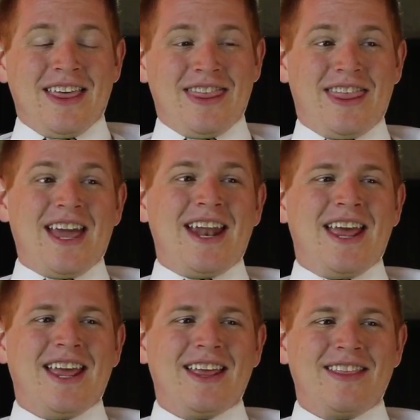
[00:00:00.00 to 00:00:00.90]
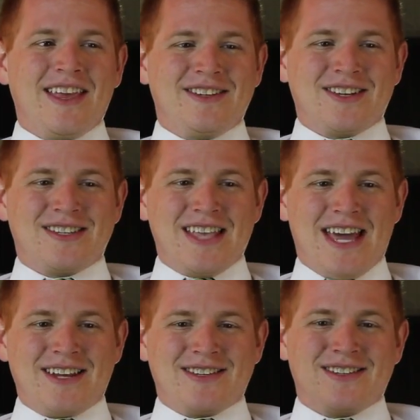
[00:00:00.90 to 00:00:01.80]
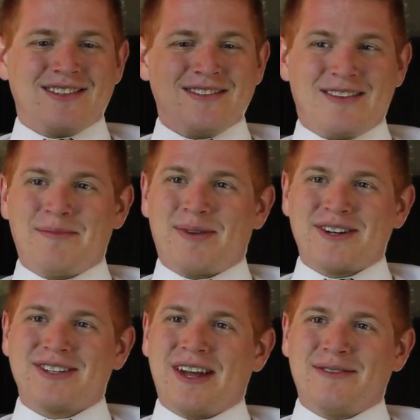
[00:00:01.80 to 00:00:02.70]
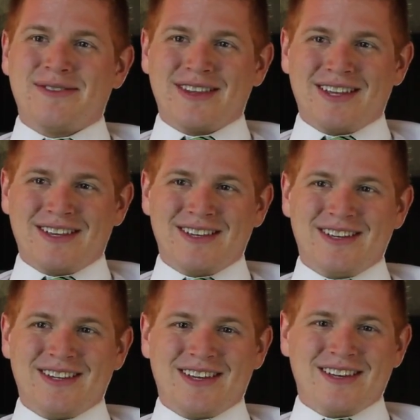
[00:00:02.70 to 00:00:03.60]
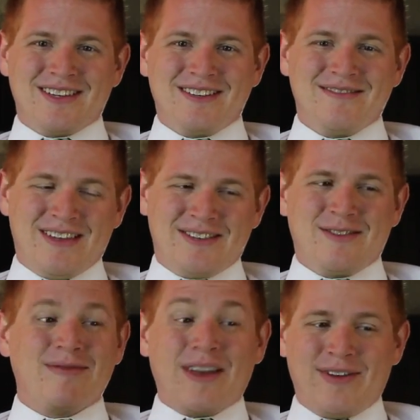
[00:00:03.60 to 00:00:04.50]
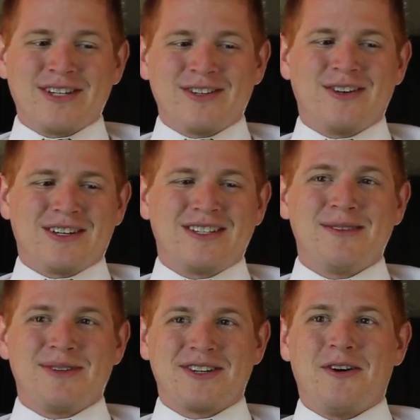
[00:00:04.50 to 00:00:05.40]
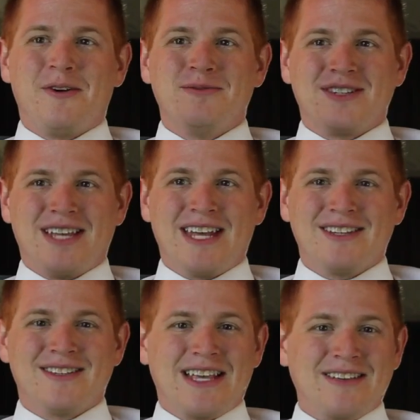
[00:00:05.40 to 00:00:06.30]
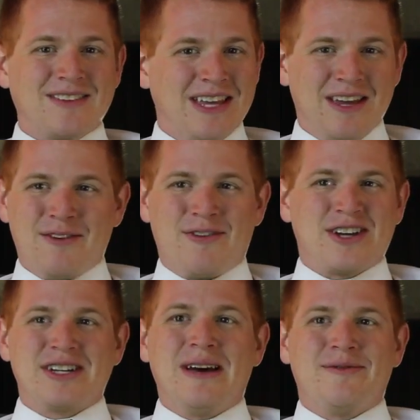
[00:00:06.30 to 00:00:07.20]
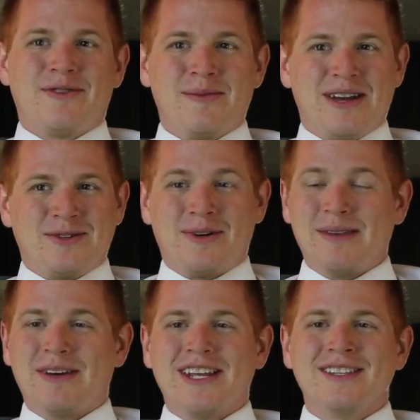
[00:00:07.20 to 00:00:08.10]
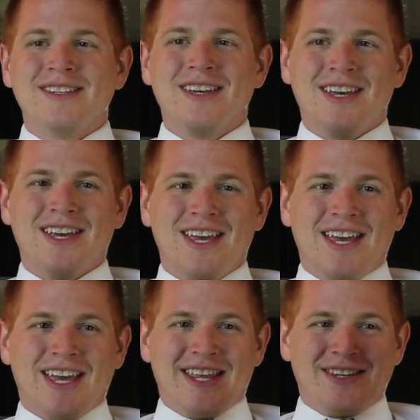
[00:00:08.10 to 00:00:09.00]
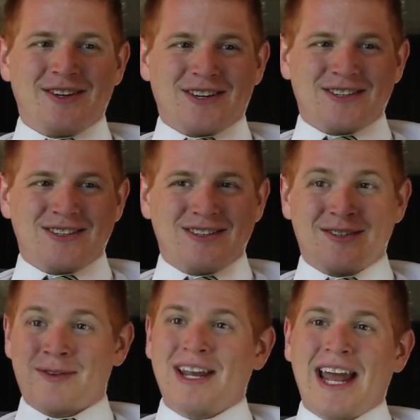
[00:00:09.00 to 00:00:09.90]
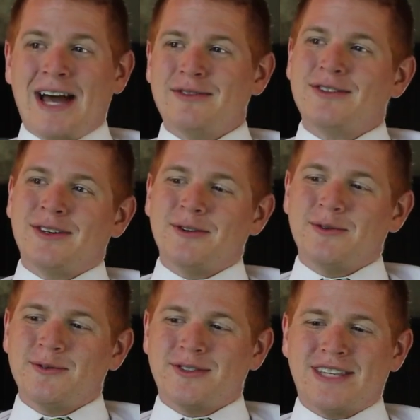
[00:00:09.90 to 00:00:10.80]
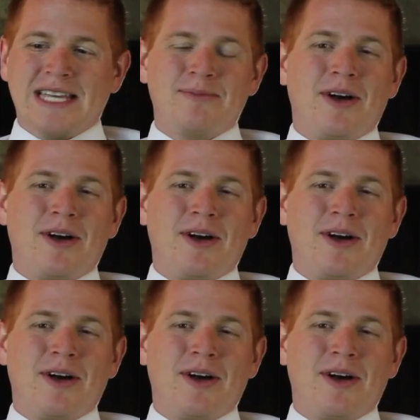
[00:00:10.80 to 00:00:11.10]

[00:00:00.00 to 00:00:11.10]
Then they just had us dump our stuff eventually took us to the mission home, just had us like freshen up for about 20 minutes. And they took us straight out to St.